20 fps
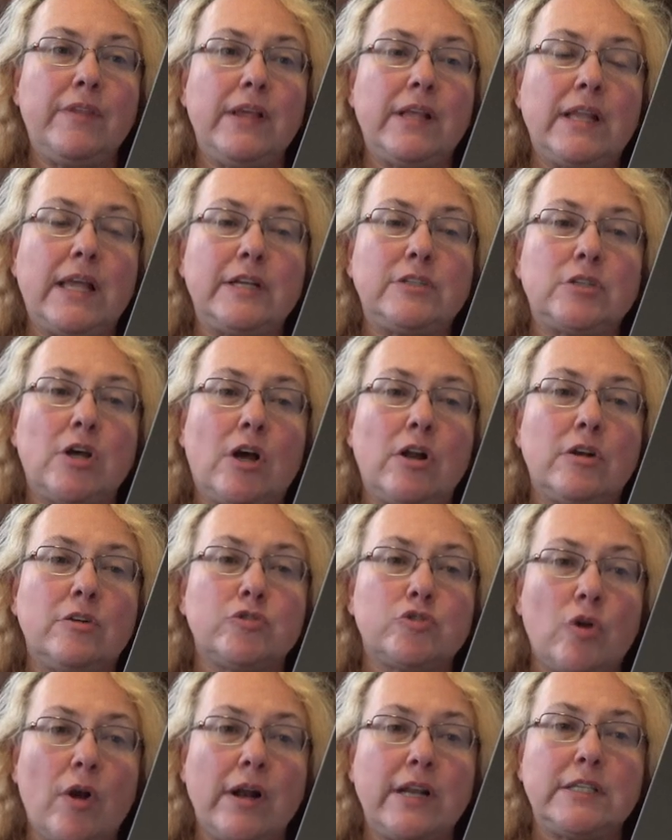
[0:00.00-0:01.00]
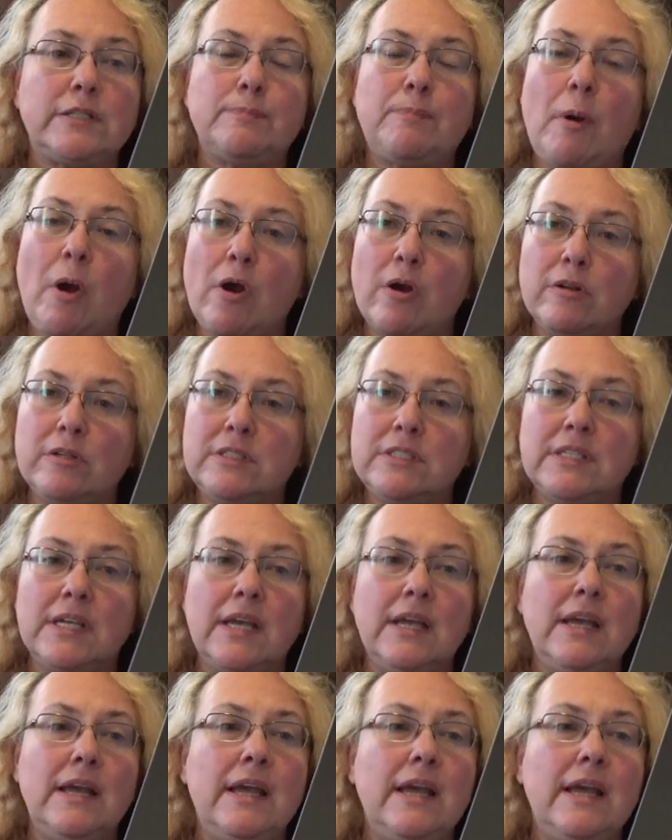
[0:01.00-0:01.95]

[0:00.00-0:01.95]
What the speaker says: the electronics parts